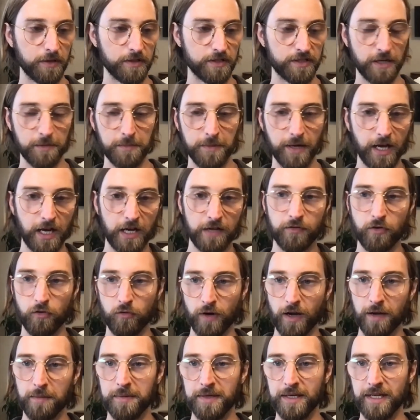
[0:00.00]
some kind of a
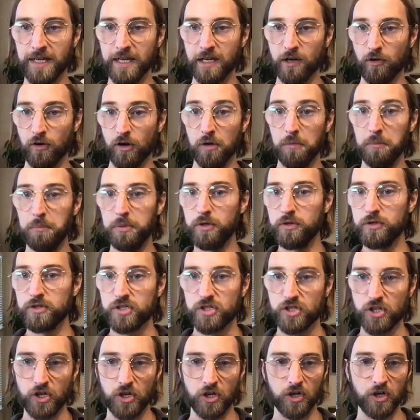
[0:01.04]
remedy or a
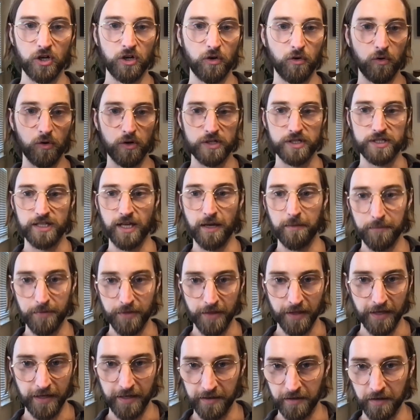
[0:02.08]
booster or
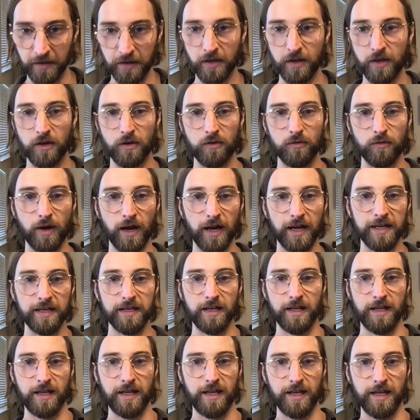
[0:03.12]
something,
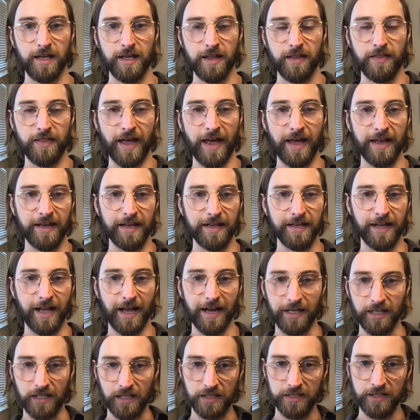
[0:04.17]
right? That it
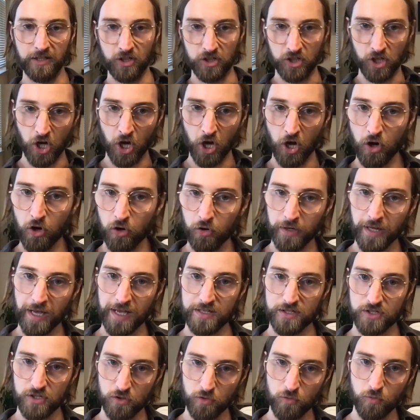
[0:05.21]
had a clear code
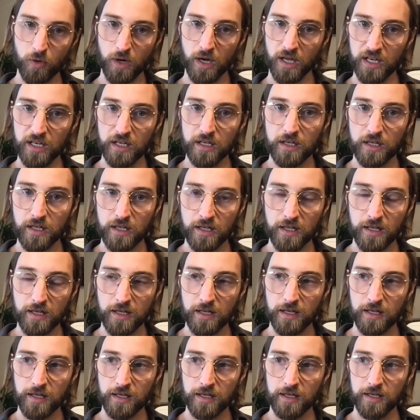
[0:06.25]
as to what
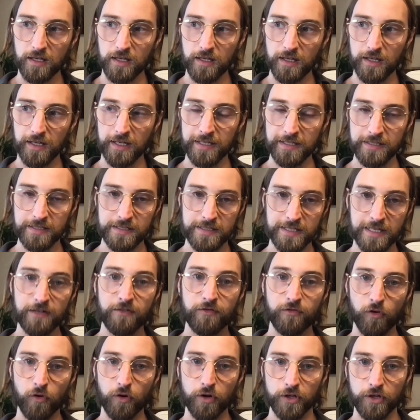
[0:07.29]
it
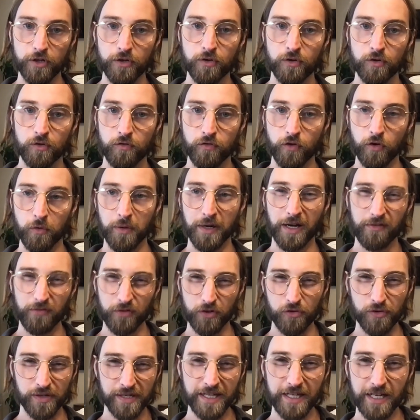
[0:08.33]
did for you, for whatever
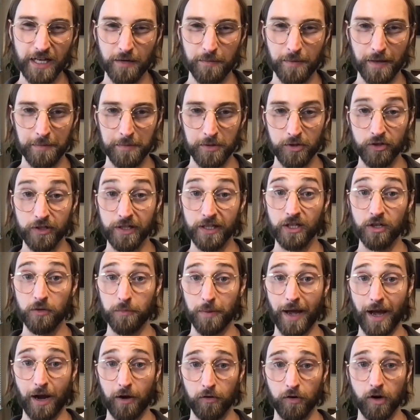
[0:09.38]
you needed. Maybe you needed to
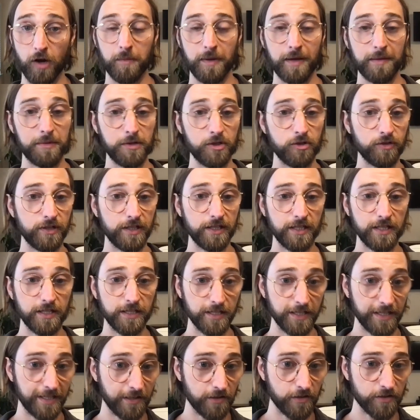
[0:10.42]
power up. Maybe you needed
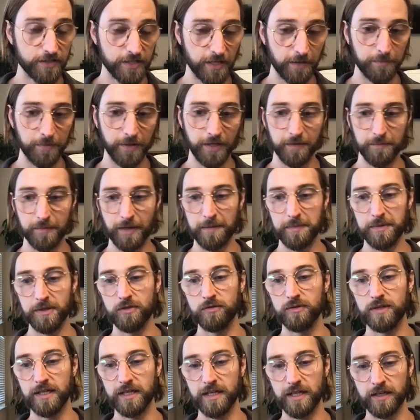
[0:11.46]
to heal something. Maybe
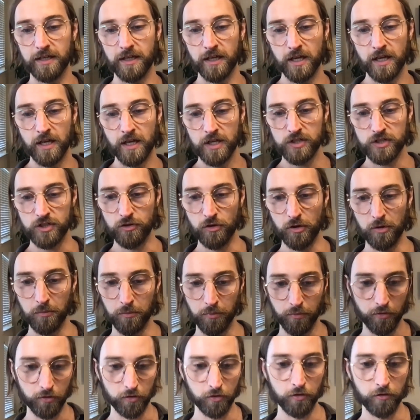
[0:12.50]
you needed to
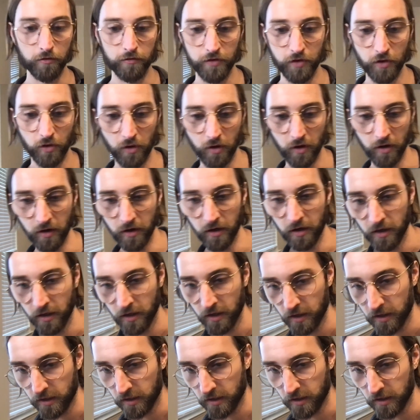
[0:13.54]
improve your